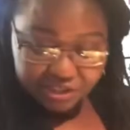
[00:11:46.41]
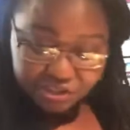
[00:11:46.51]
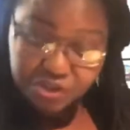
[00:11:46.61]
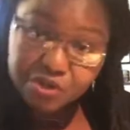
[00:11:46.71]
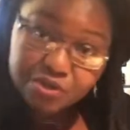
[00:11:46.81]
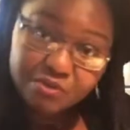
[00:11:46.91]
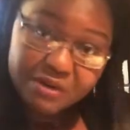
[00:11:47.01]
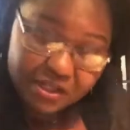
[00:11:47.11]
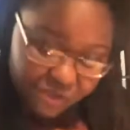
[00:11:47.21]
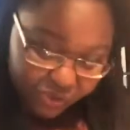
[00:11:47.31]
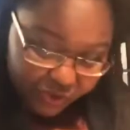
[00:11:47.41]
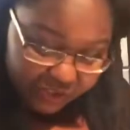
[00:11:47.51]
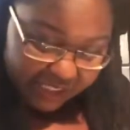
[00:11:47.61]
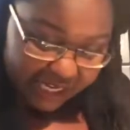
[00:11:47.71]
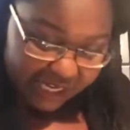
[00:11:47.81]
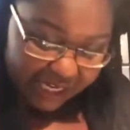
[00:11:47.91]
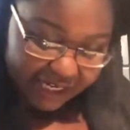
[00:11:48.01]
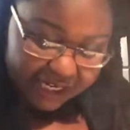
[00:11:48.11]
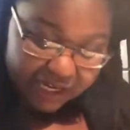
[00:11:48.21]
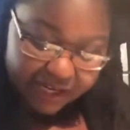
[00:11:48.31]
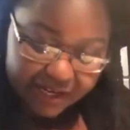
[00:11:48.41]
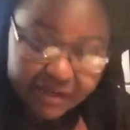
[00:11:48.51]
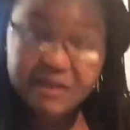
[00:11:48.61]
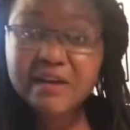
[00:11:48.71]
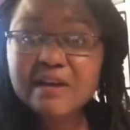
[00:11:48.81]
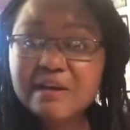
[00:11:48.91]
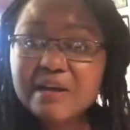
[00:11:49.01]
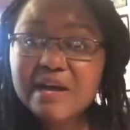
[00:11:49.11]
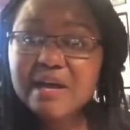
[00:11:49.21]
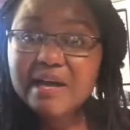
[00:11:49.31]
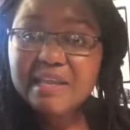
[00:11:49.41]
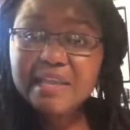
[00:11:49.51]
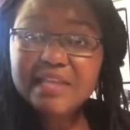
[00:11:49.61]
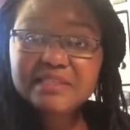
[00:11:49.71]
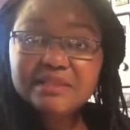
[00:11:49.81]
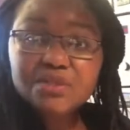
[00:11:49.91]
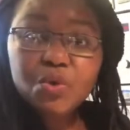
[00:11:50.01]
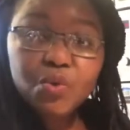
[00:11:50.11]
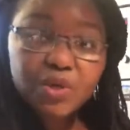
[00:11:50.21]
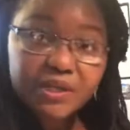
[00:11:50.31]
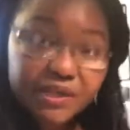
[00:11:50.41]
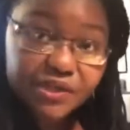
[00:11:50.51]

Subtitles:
your tomatoes in earlier and let it cook in the